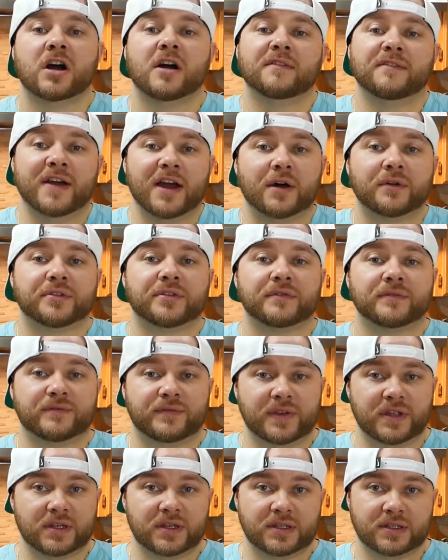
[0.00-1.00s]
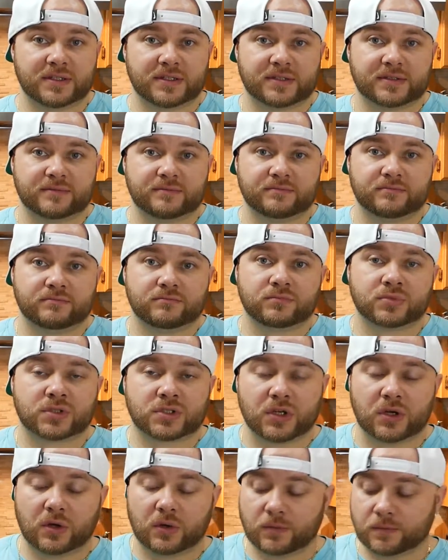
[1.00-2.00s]
of health and fitness.
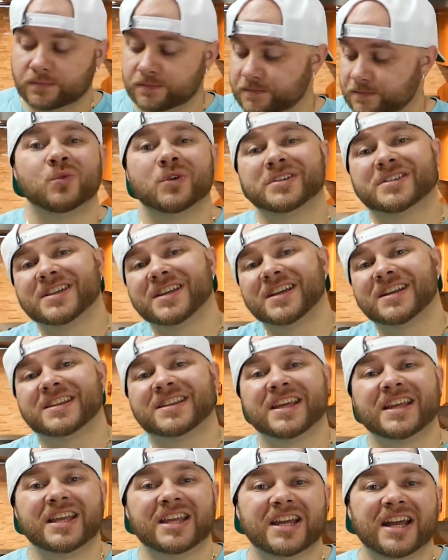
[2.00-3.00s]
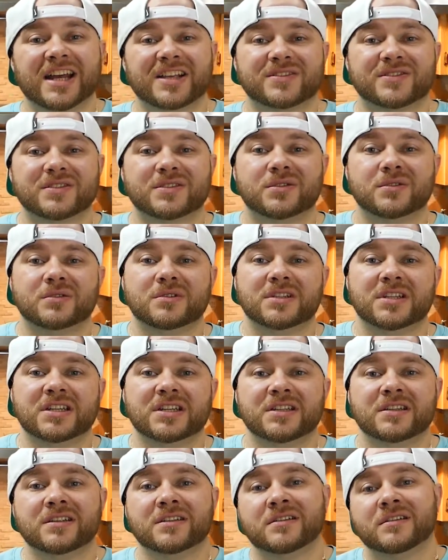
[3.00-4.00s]
So once again, thank you guys for tuning
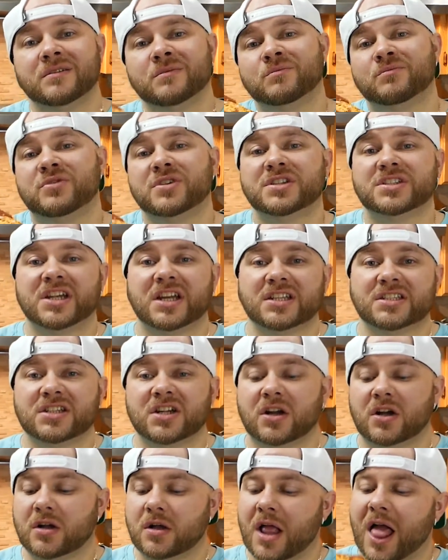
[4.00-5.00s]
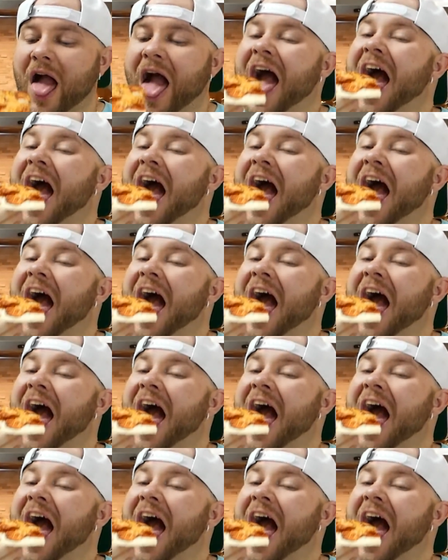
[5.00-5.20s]
in. Appreciate y'all.